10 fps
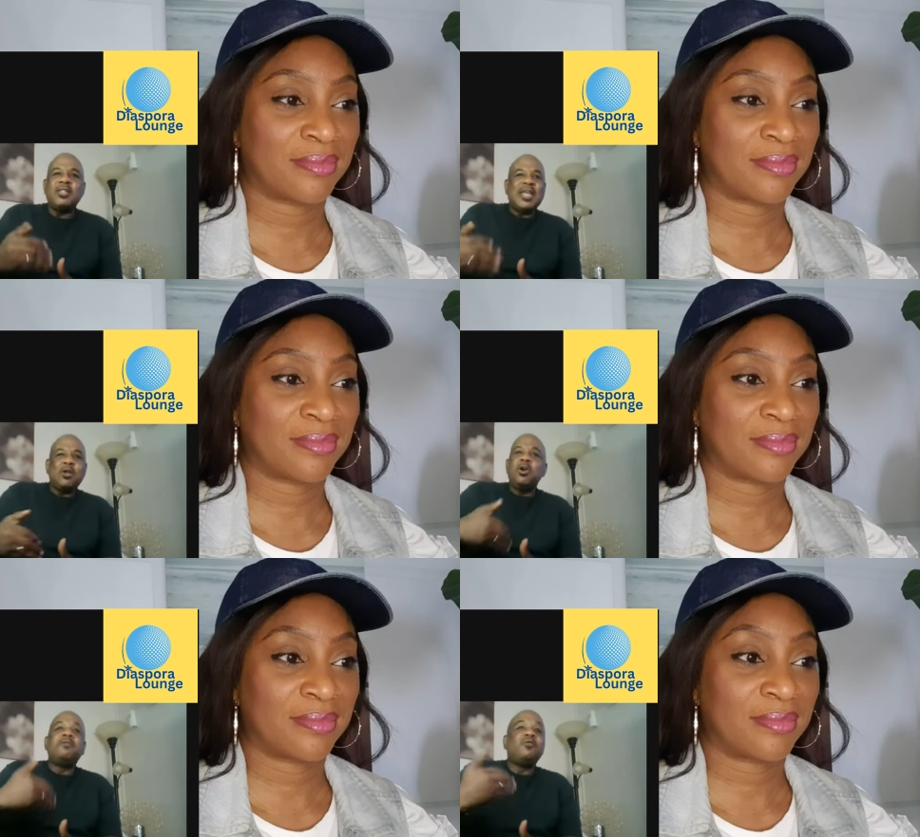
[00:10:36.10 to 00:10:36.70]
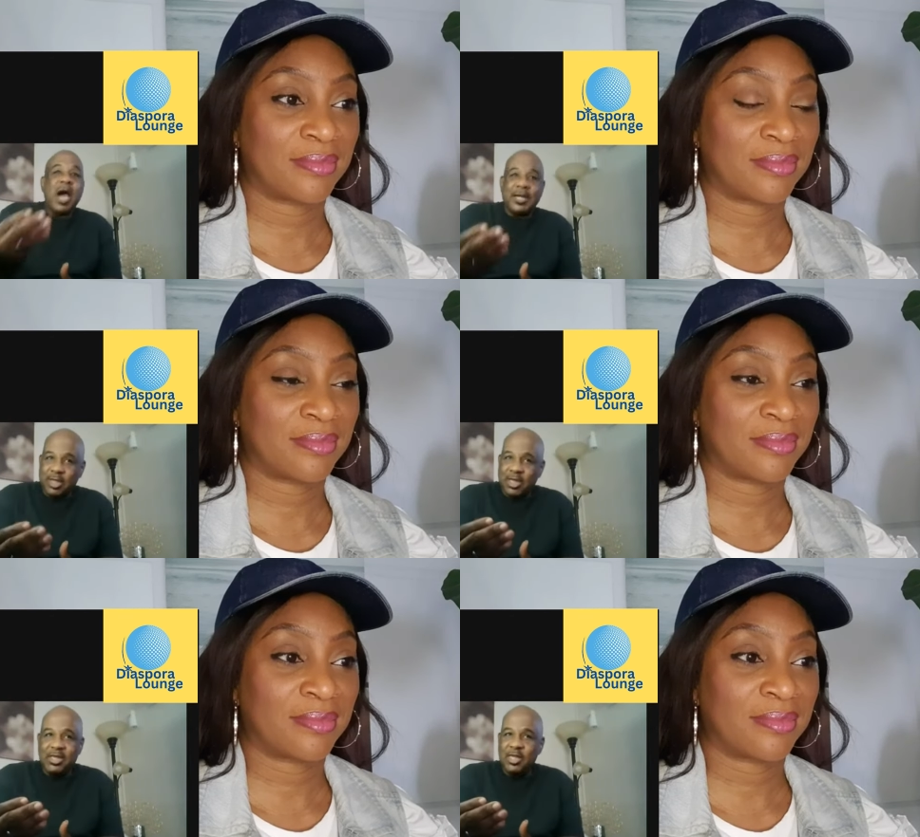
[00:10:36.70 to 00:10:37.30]
Speaker 1: Not, they don't even
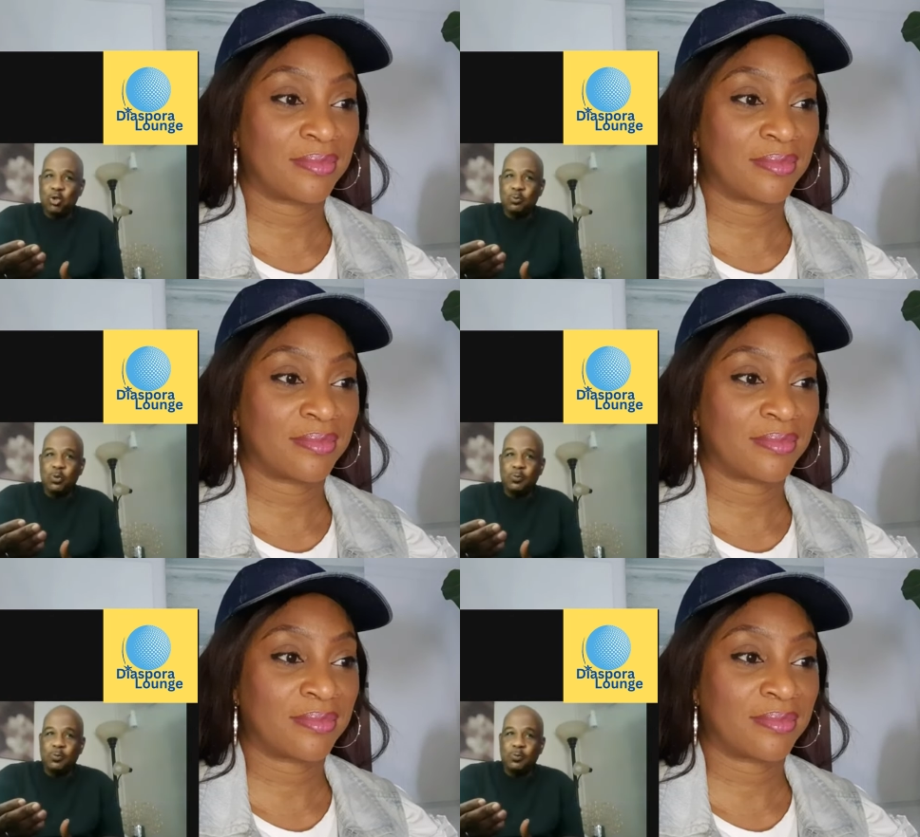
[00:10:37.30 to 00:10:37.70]
actually need